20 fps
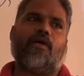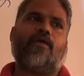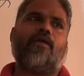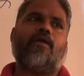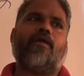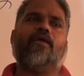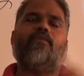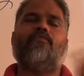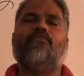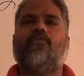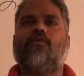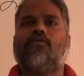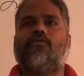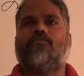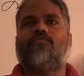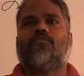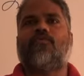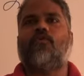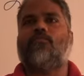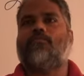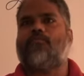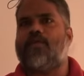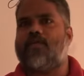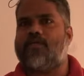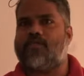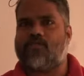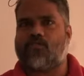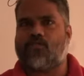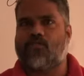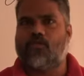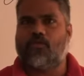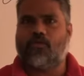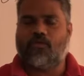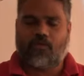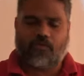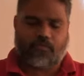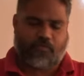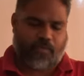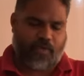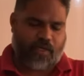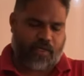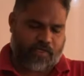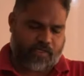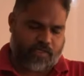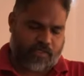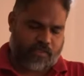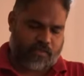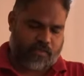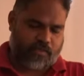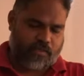it differs from place to place.